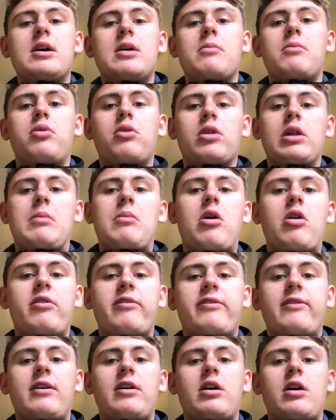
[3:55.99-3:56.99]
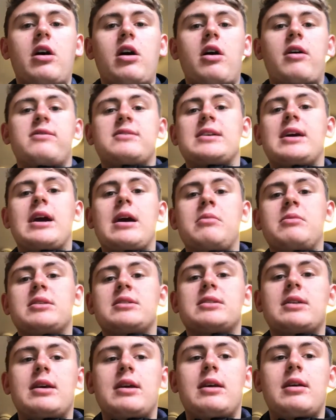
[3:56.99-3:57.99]
pull him off at half-time and
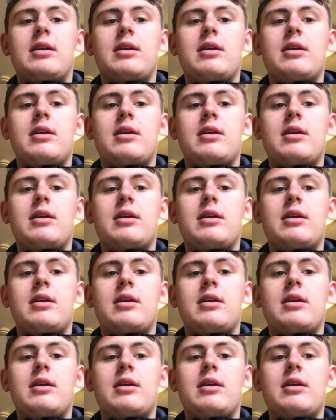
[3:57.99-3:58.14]
say,